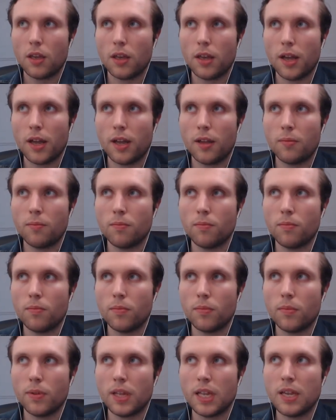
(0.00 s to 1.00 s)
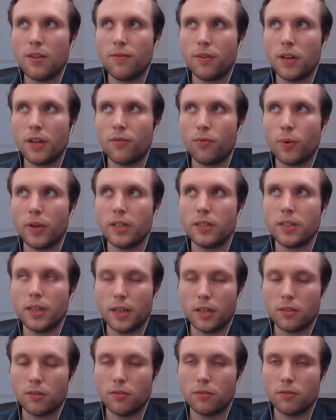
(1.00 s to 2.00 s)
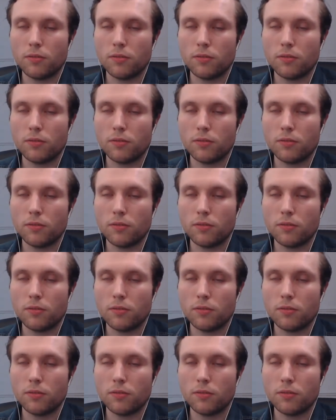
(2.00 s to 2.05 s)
Even if we did,